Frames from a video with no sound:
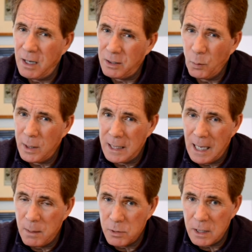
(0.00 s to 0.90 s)
not the way the
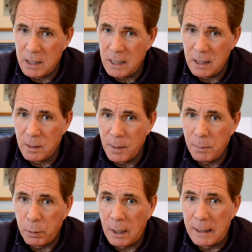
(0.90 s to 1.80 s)
game was intended to be
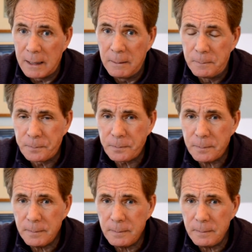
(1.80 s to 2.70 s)
played.
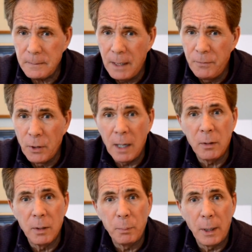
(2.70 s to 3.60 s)
If you're not
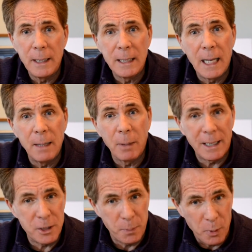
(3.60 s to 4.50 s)
going to play the game
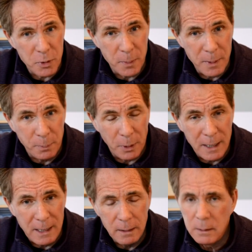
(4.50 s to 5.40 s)
like it's supposed to be
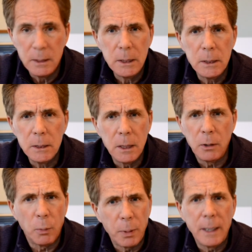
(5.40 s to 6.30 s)
played, then
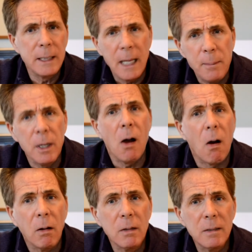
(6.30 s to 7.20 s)
don't play the game at
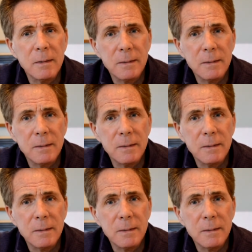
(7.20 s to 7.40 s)
all.